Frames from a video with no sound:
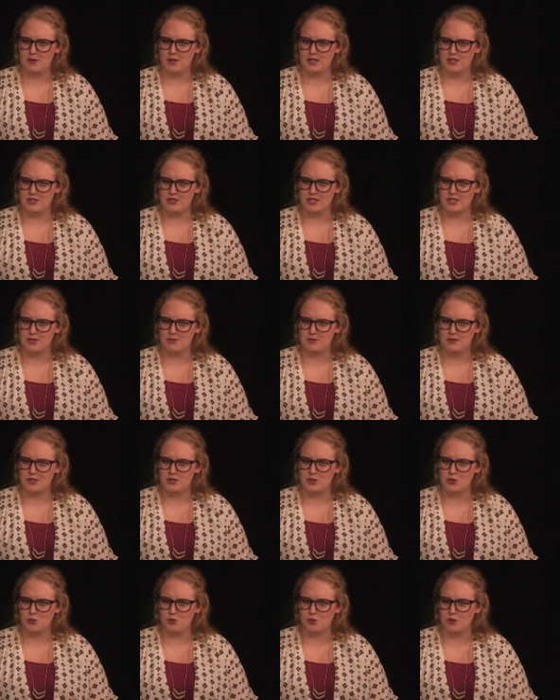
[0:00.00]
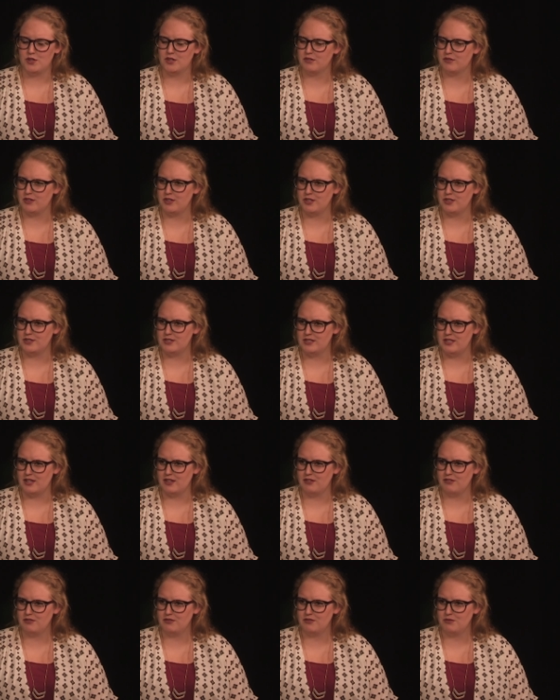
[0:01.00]
big adjustment to work for
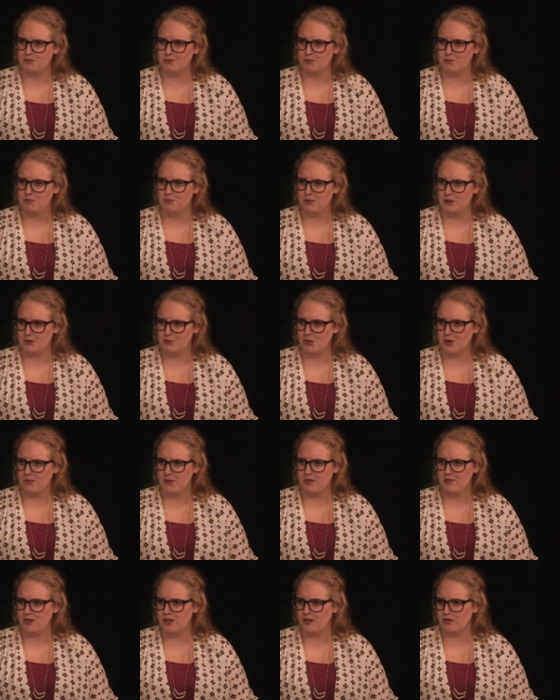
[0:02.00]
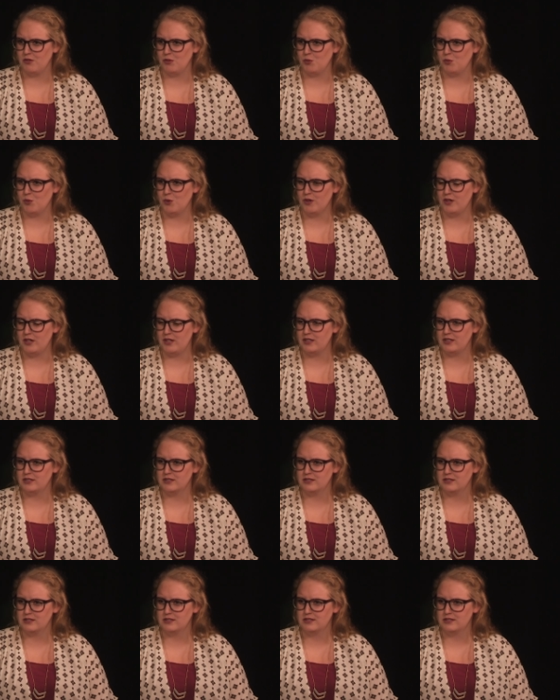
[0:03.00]
yourself, but probably very
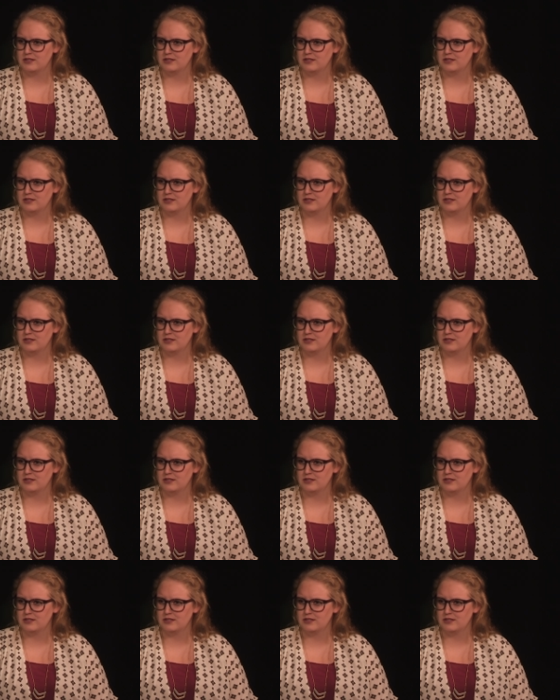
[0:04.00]
rewarding.